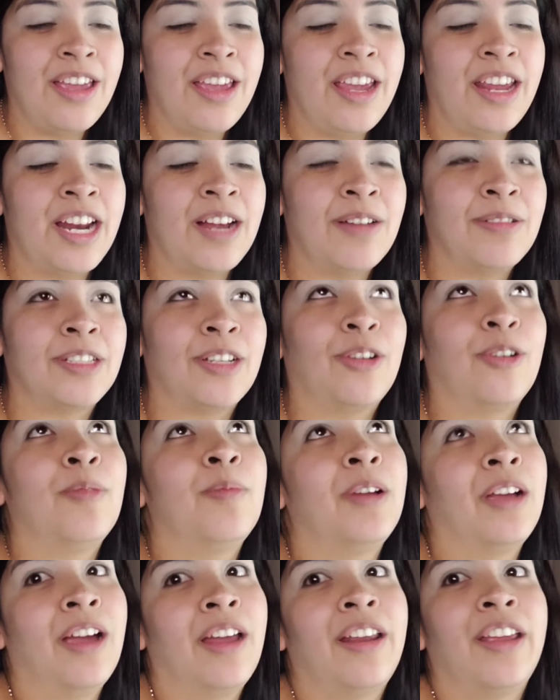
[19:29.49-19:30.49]
And I was like, oh
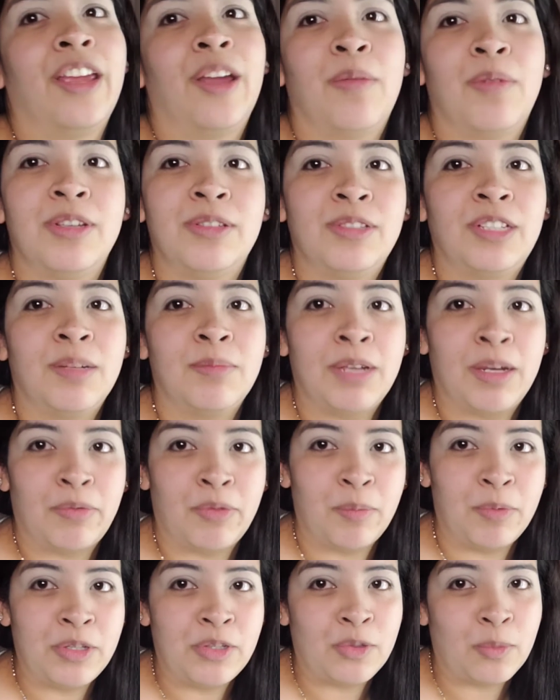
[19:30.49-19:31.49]
my God, I can't wait to come back
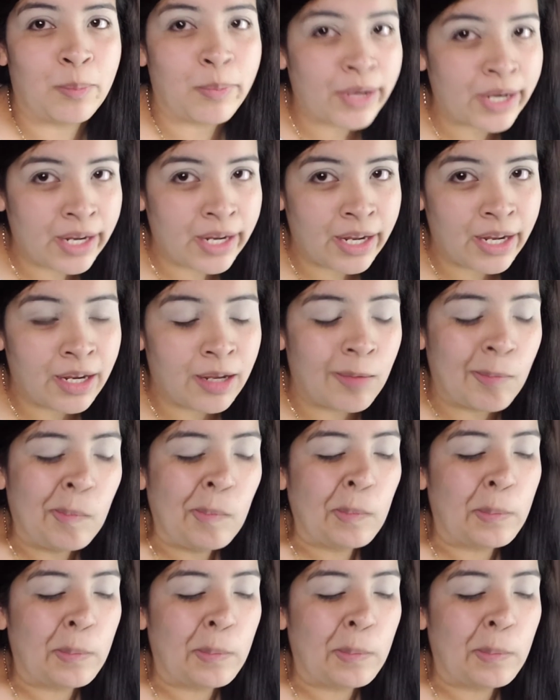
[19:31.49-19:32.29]
from winter break.